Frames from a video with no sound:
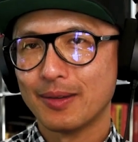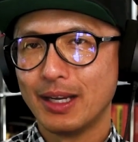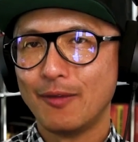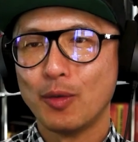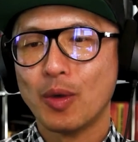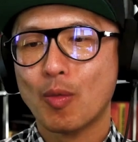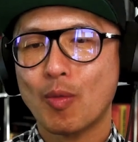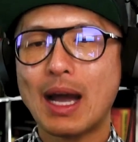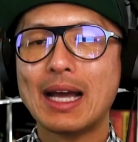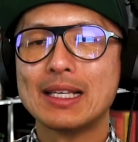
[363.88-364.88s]
And if you want to
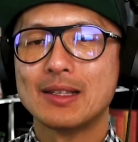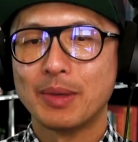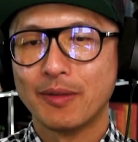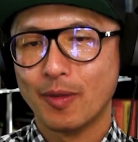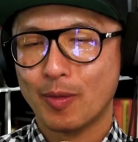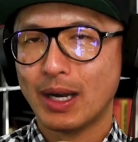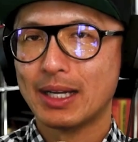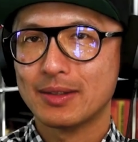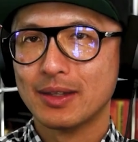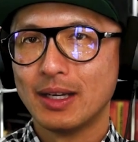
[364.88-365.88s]
rise above the
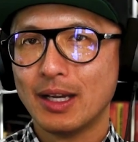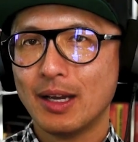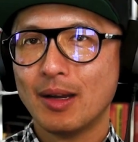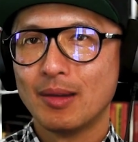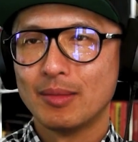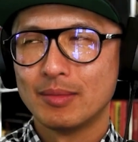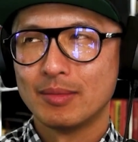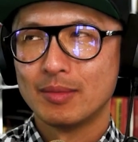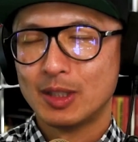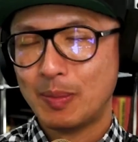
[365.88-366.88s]
rest,
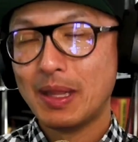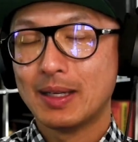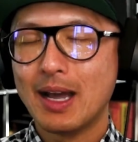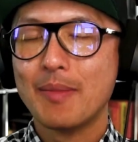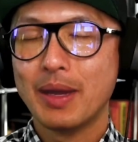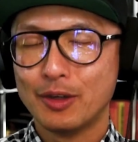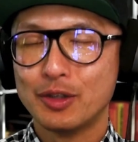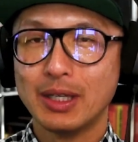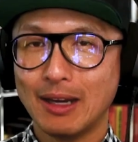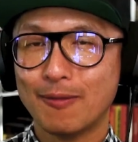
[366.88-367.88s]
spend the time, energy,
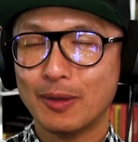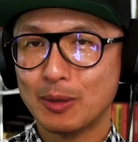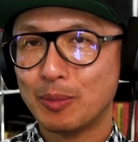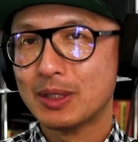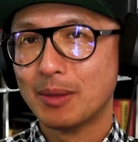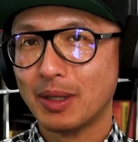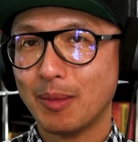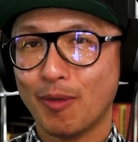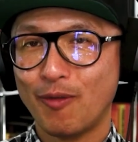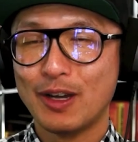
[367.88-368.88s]
and effort to put something
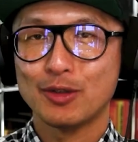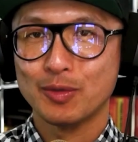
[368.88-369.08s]
professional